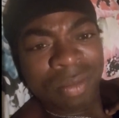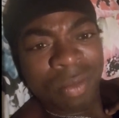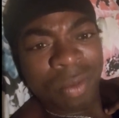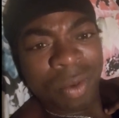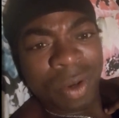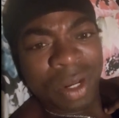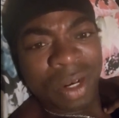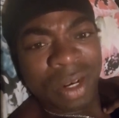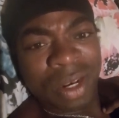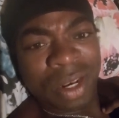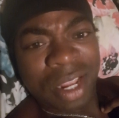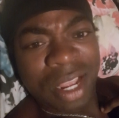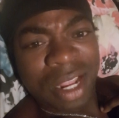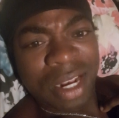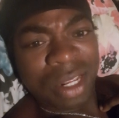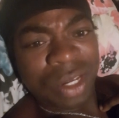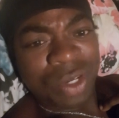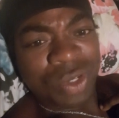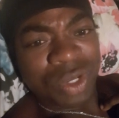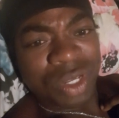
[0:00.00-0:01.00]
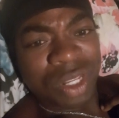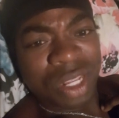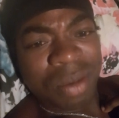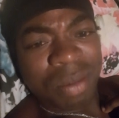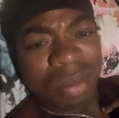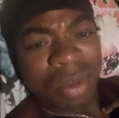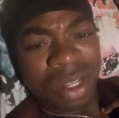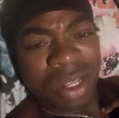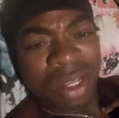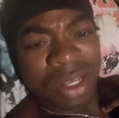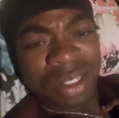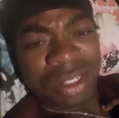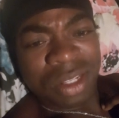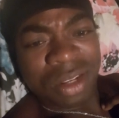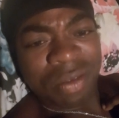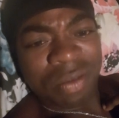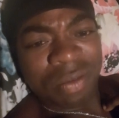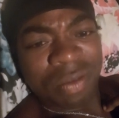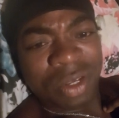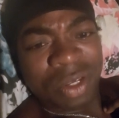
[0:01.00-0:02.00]
when that issue can be
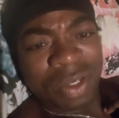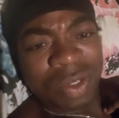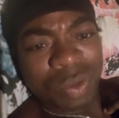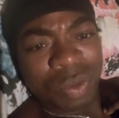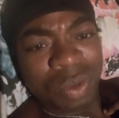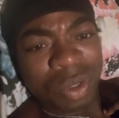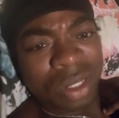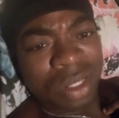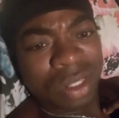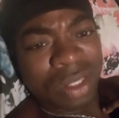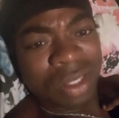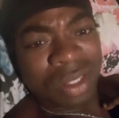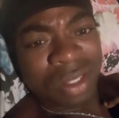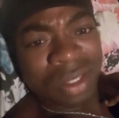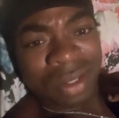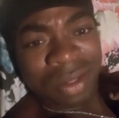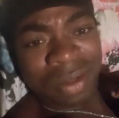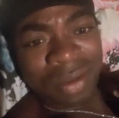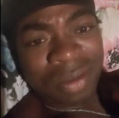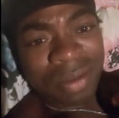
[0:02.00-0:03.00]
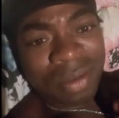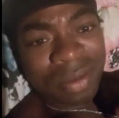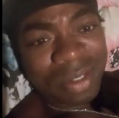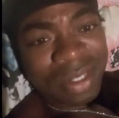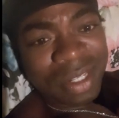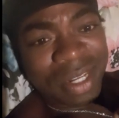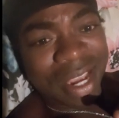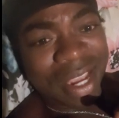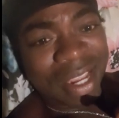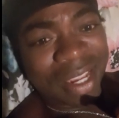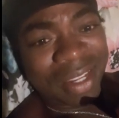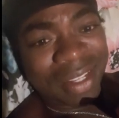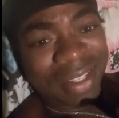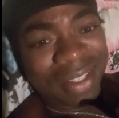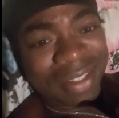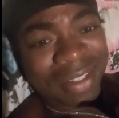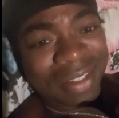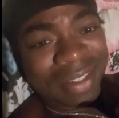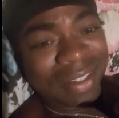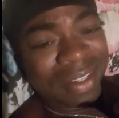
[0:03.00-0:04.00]
easily fixed with
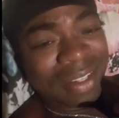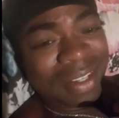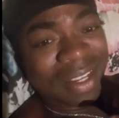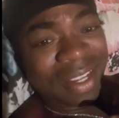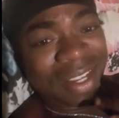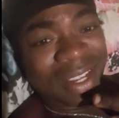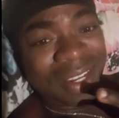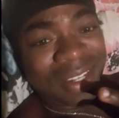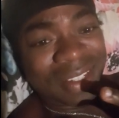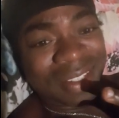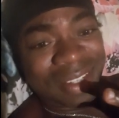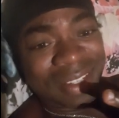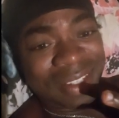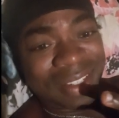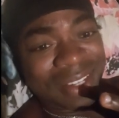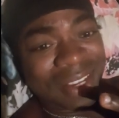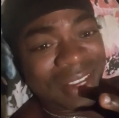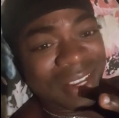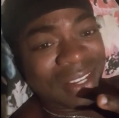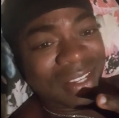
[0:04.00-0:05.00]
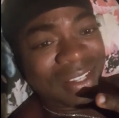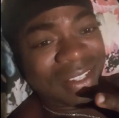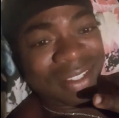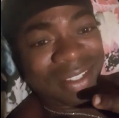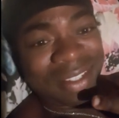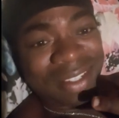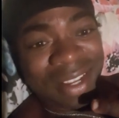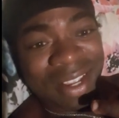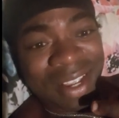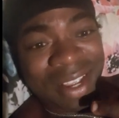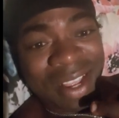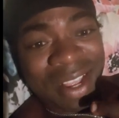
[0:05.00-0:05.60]
diet, exercise,